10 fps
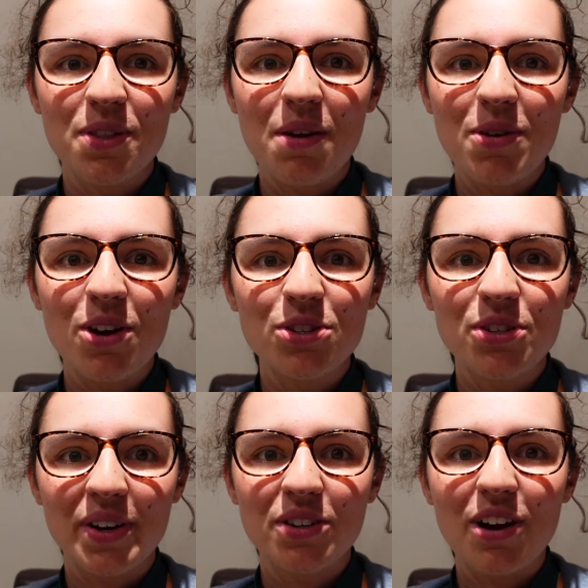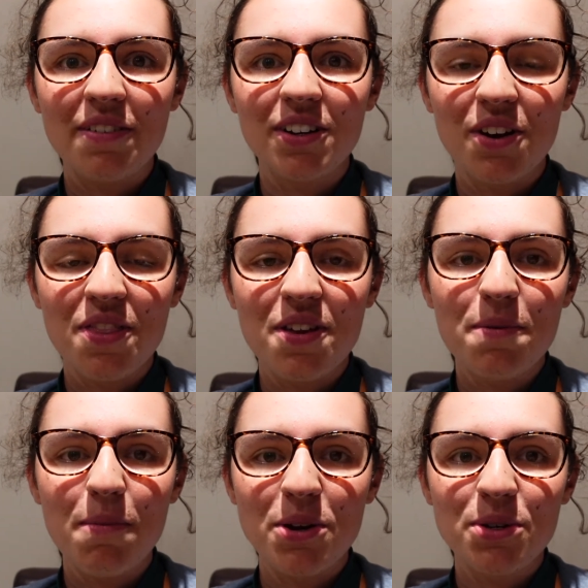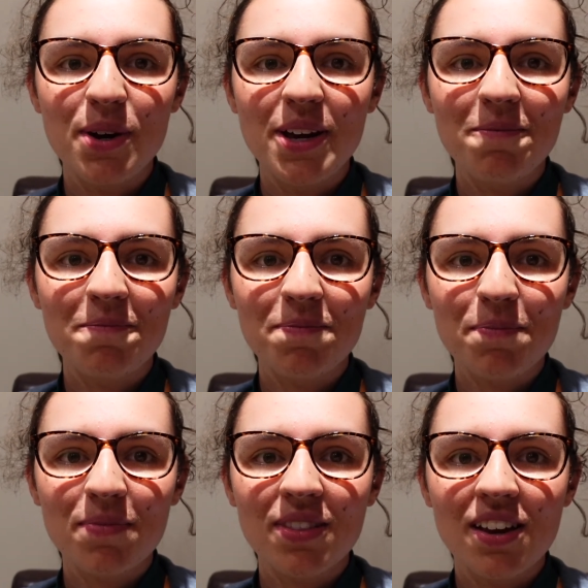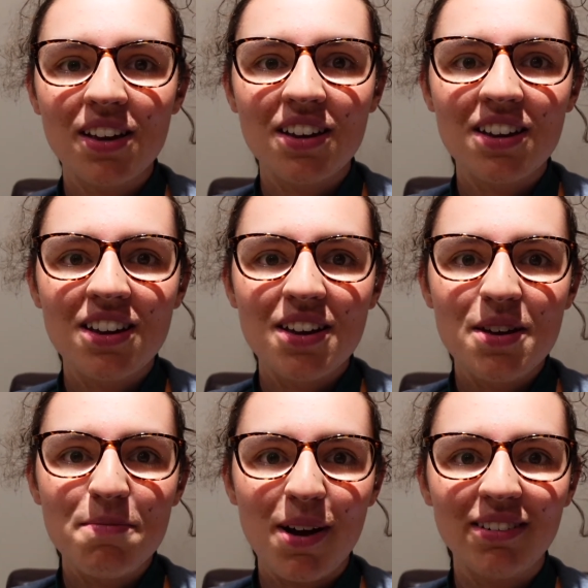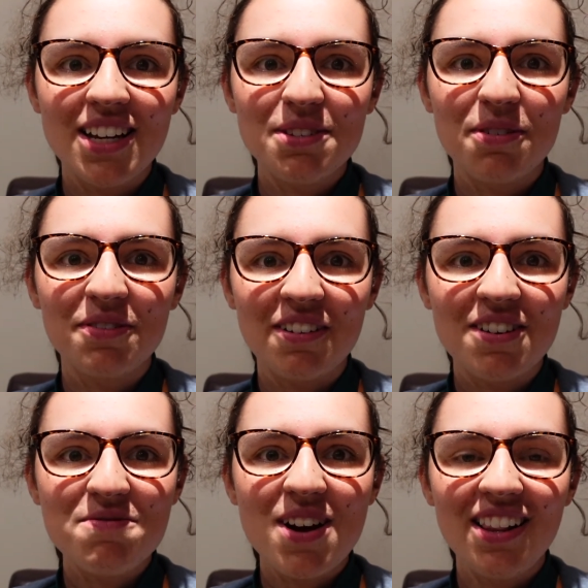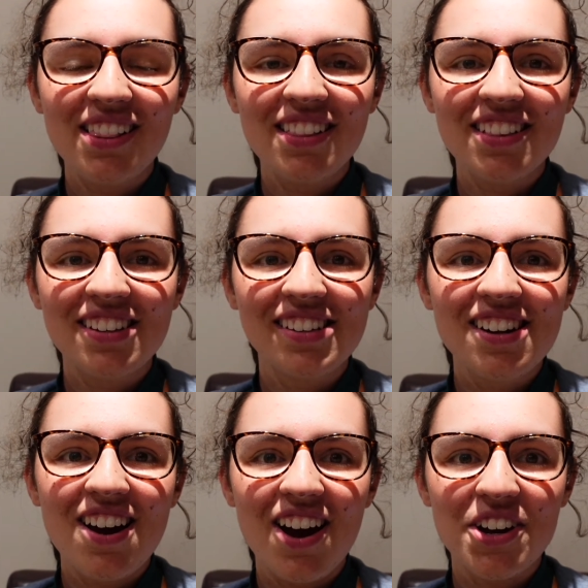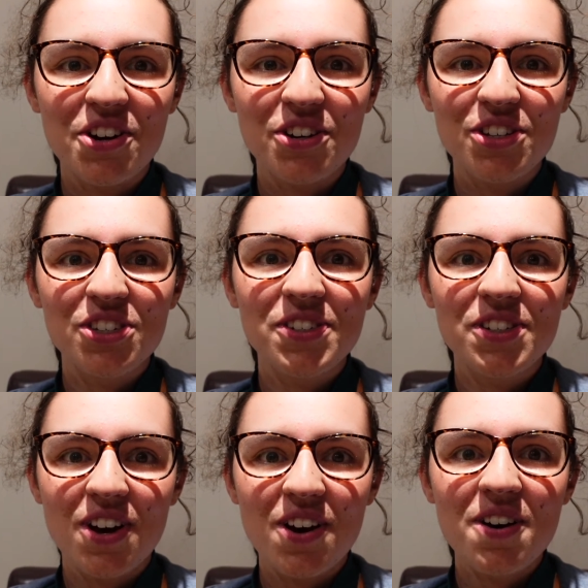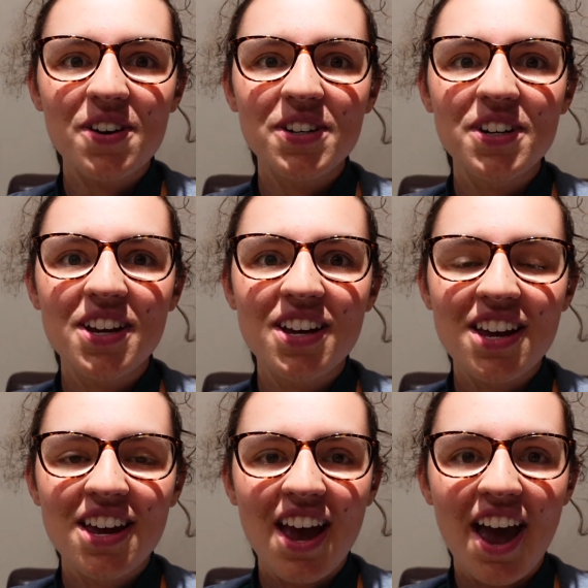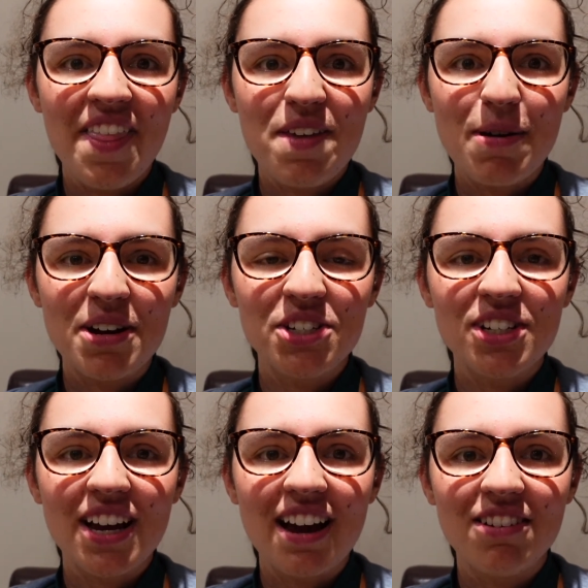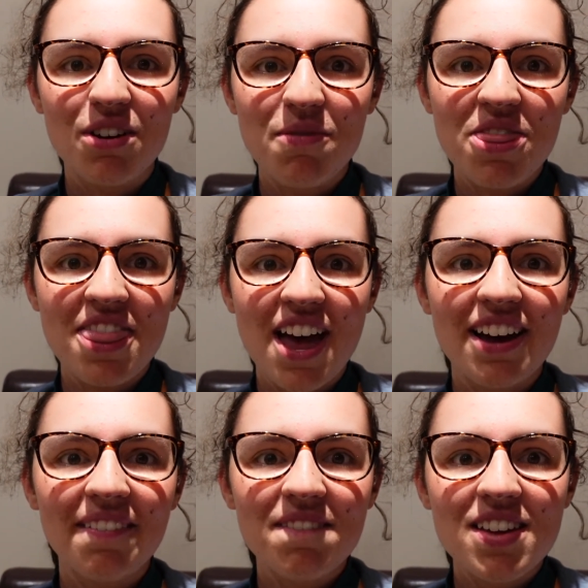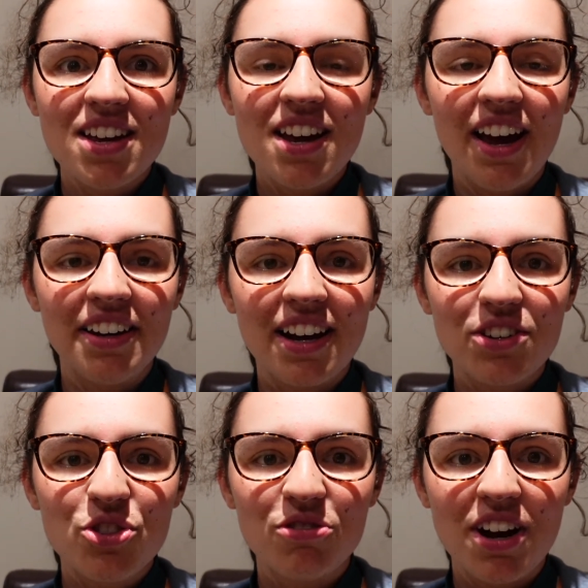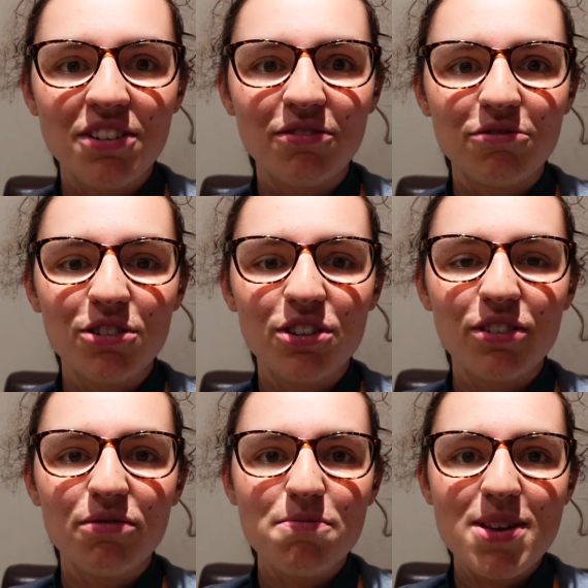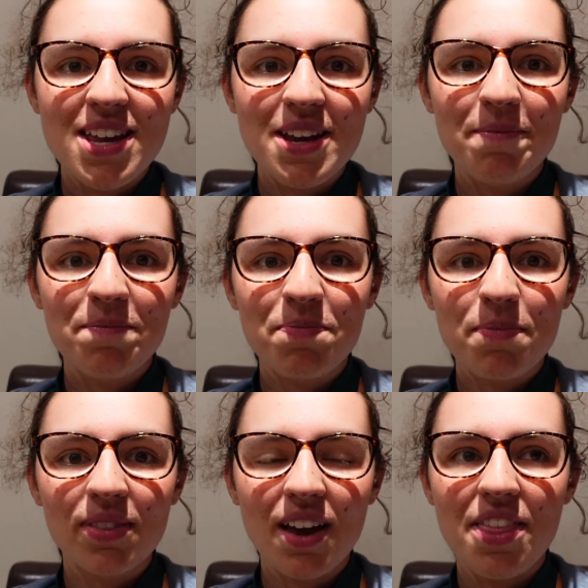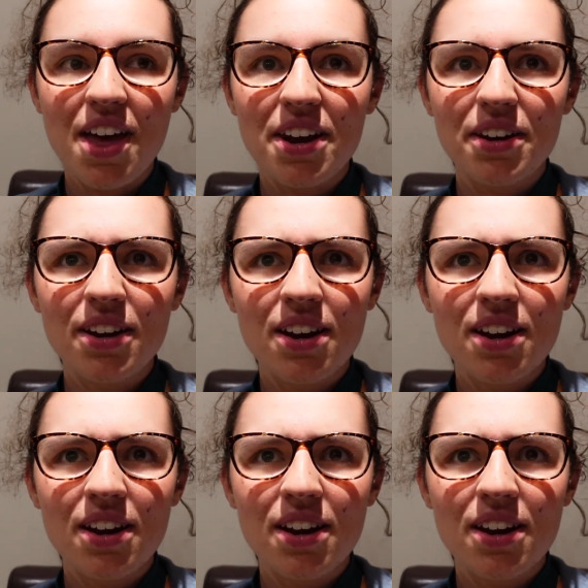then we got stuck in traffic on the motorway. My race went very well. I got a good start and then managed to carry on with that and catch the rider in front of me. And then